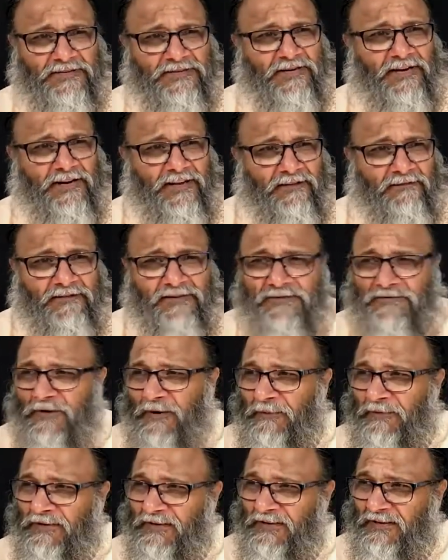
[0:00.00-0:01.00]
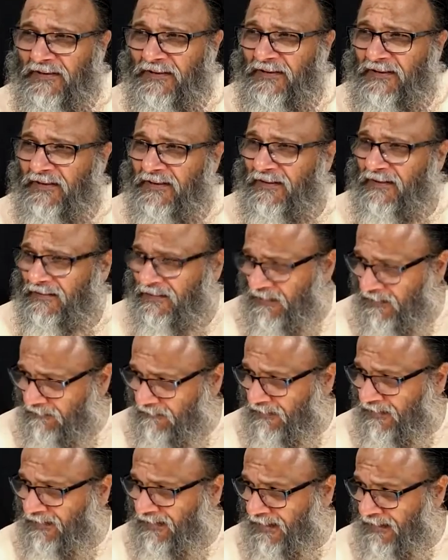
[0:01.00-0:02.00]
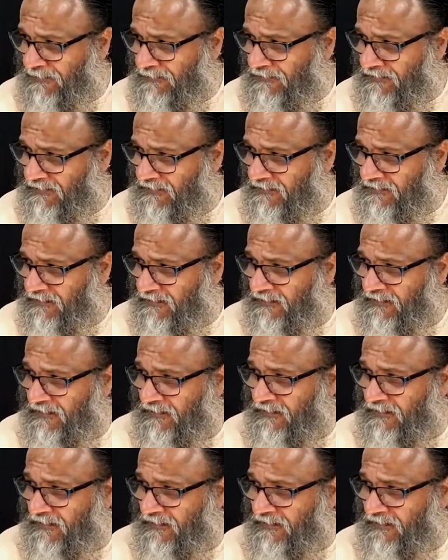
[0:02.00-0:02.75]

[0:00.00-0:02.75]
we are studying with swamiji there were times